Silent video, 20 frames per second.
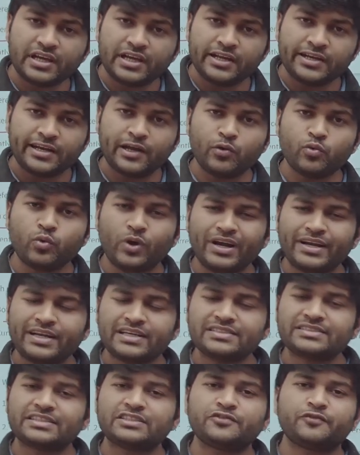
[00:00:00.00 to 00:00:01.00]
Now, what
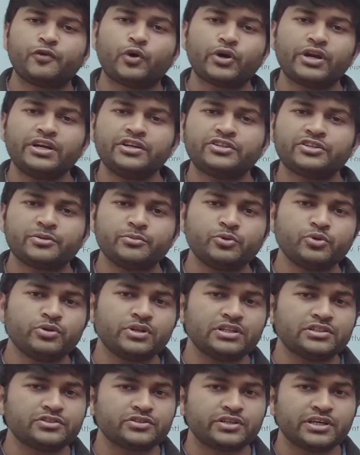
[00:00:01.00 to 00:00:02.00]
does this foreign
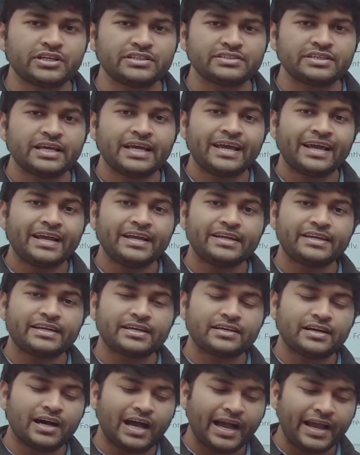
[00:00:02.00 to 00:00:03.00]
tribunals does? It
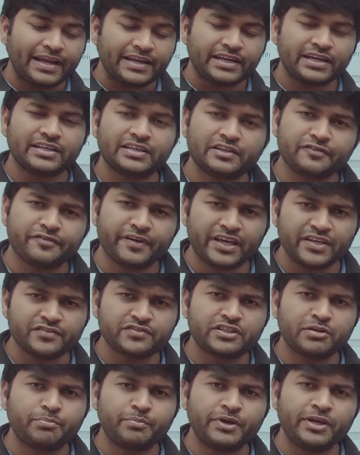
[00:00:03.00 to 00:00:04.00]
uh, identifies
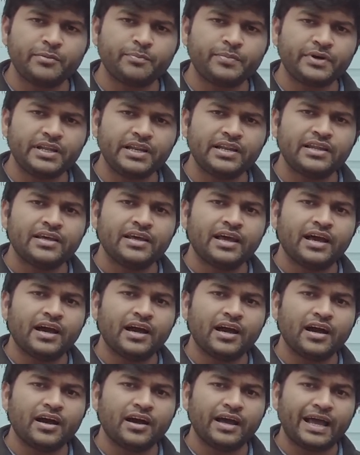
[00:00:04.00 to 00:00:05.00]
the people
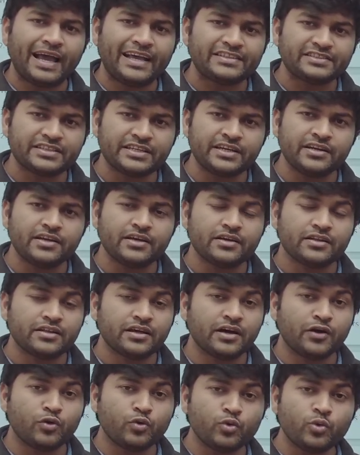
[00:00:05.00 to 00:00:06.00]
uh, as in
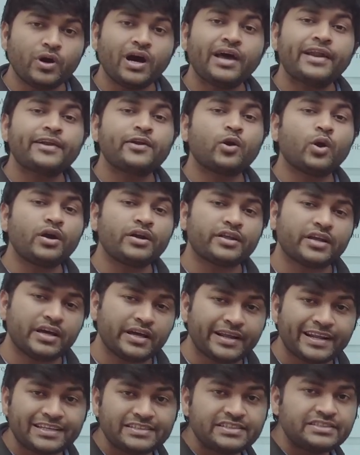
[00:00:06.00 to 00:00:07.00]
uh, who are not
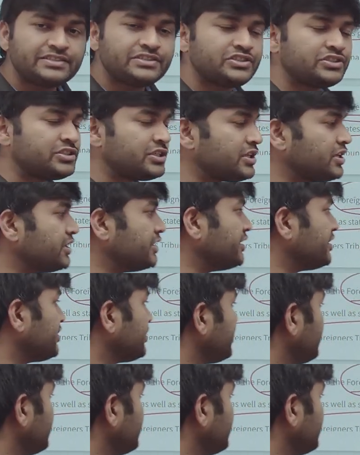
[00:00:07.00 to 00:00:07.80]
registered.